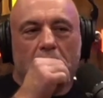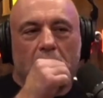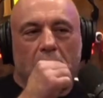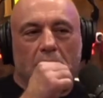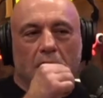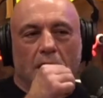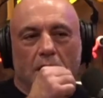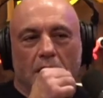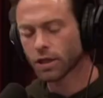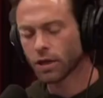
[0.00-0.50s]

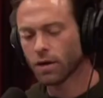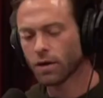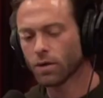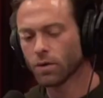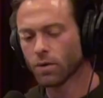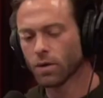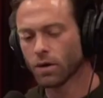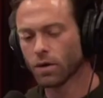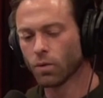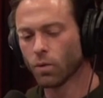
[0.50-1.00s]

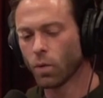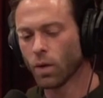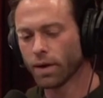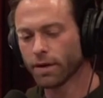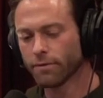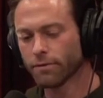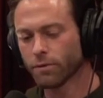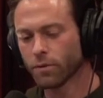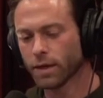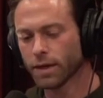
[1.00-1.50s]
So one
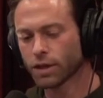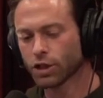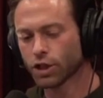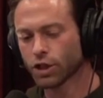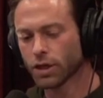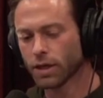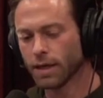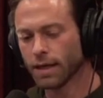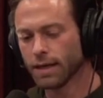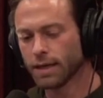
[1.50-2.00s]
of
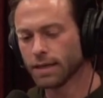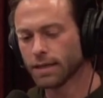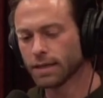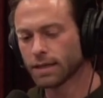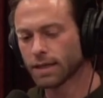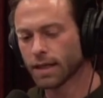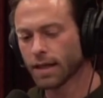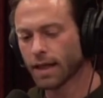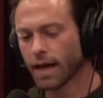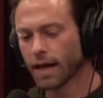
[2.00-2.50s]
which
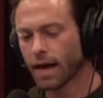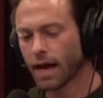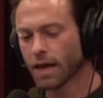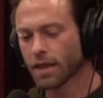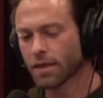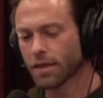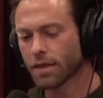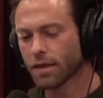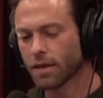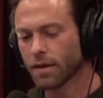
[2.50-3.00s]
is that
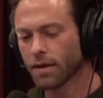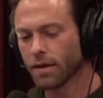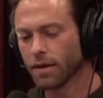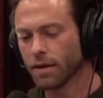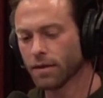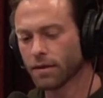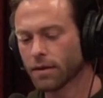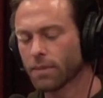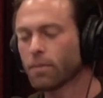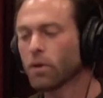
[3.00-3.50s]

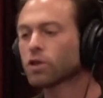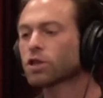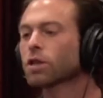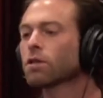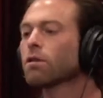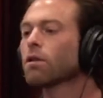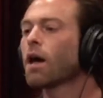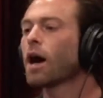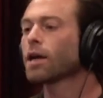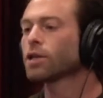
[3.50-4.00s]
the most
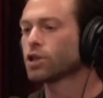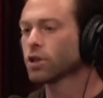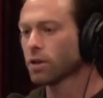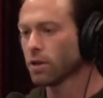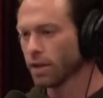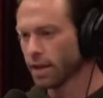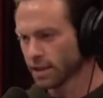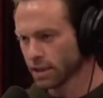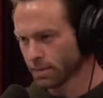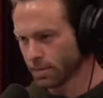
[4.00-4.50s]

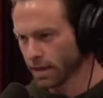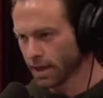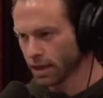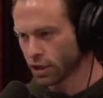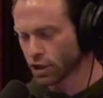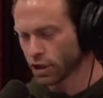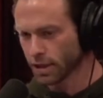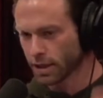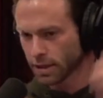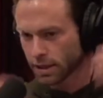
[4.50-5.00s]
logical
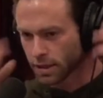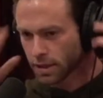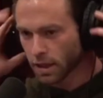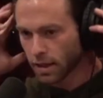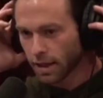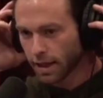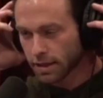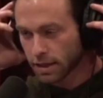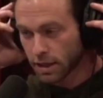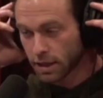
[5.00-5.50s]
explanation, this is the
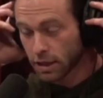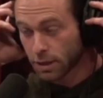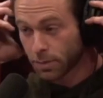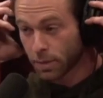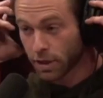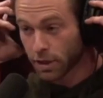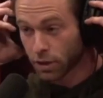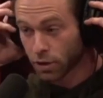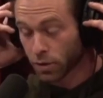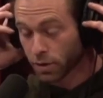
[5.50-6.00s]
less
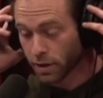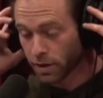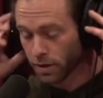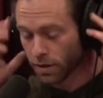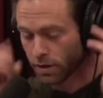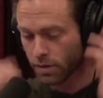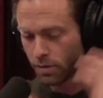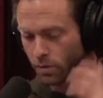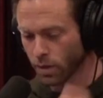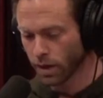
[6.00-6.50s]

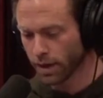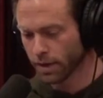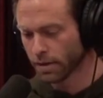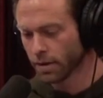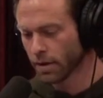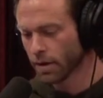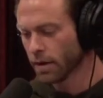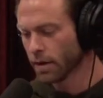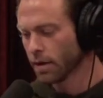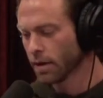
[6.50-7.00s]
conspiratorial one,
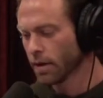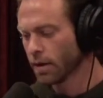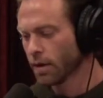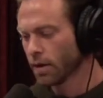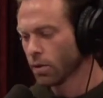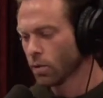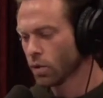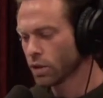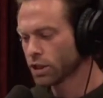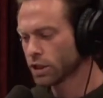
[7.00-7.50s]

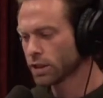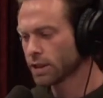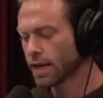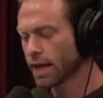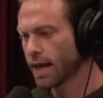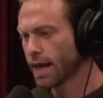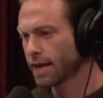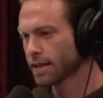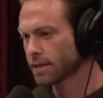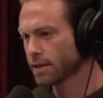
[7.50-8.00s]
which is
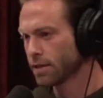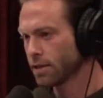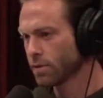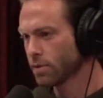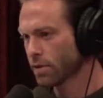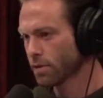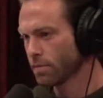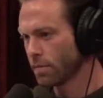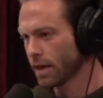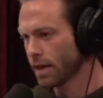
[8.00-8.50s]
that it has to do
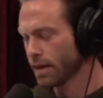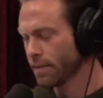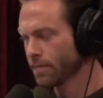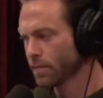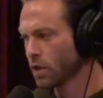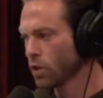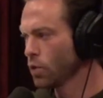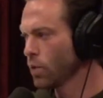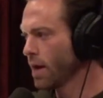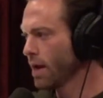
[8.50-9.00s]
with money.
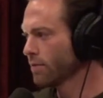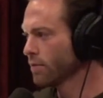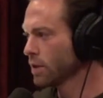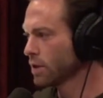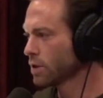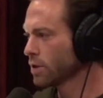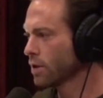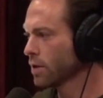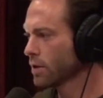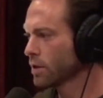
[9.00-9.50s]
You have
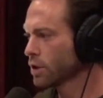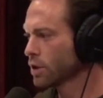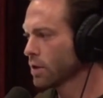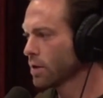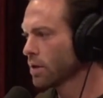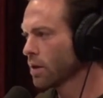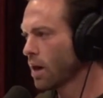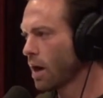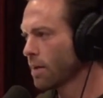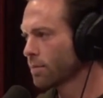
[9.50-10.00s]
this Turkish
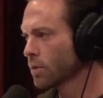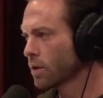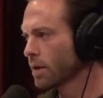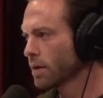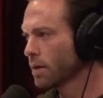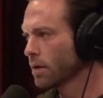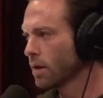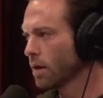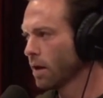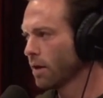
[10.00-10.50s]

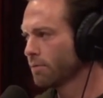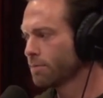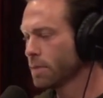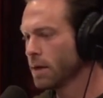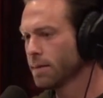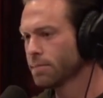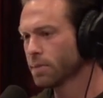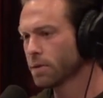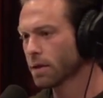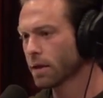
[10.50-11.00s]
conglomerate of
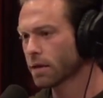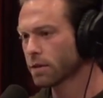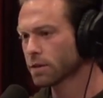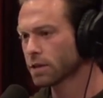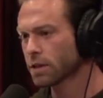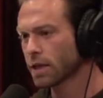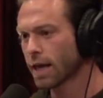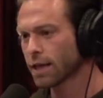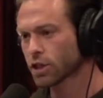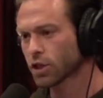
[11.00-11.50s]
people that are
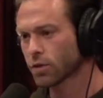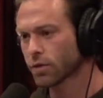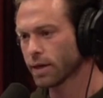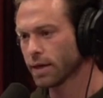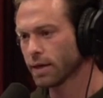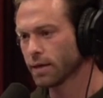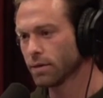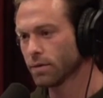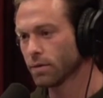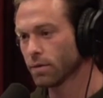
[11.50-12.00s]

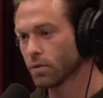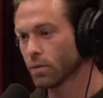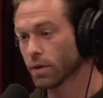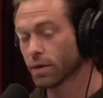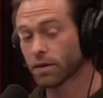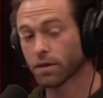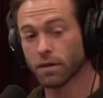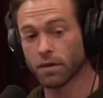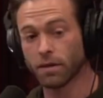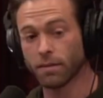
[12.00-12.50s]
saturated
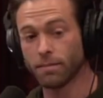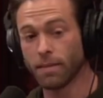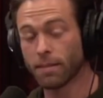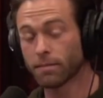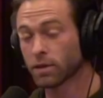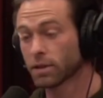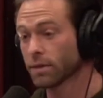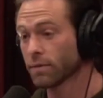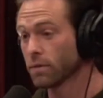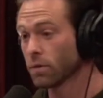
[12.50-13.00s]
with
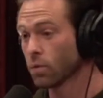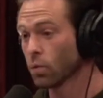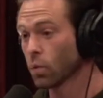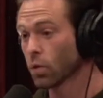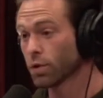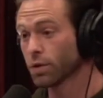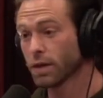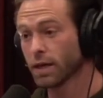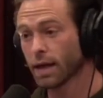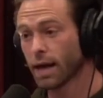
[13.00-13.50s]
members of the
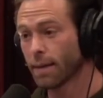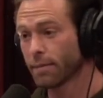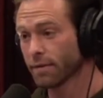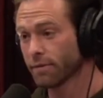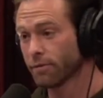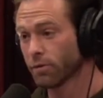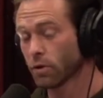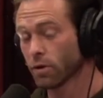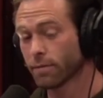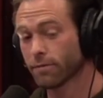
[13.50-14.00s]
World Economic
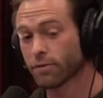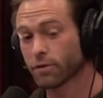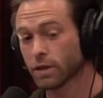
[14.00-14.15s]
Forum.